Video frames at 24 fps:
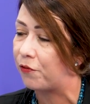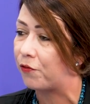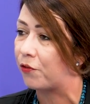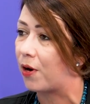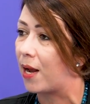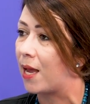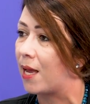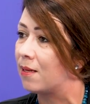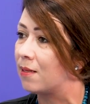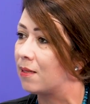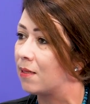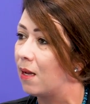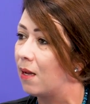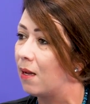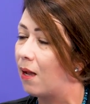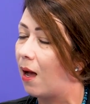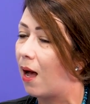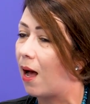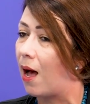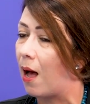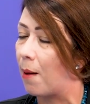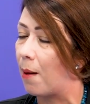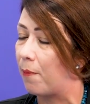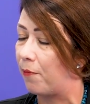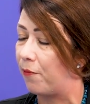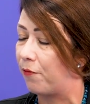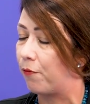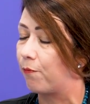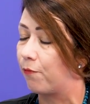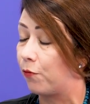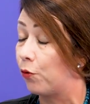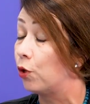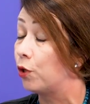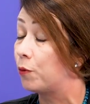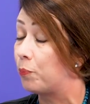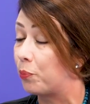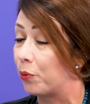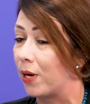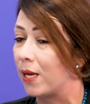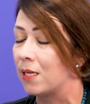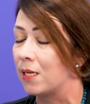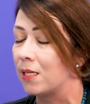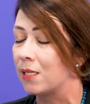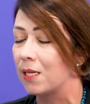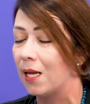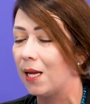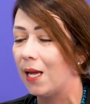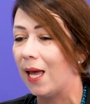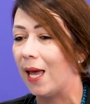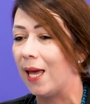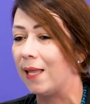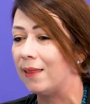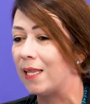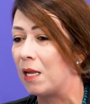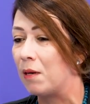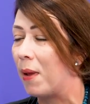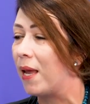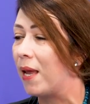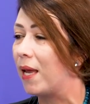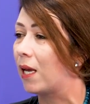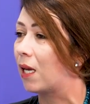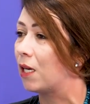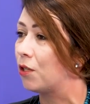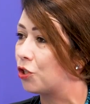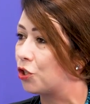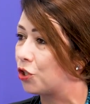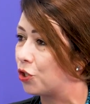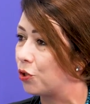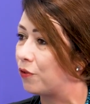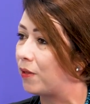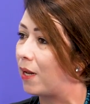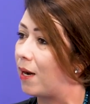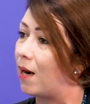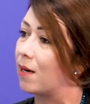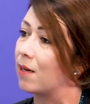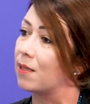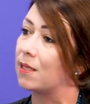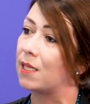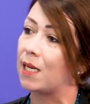friend footprint, and then making sure that our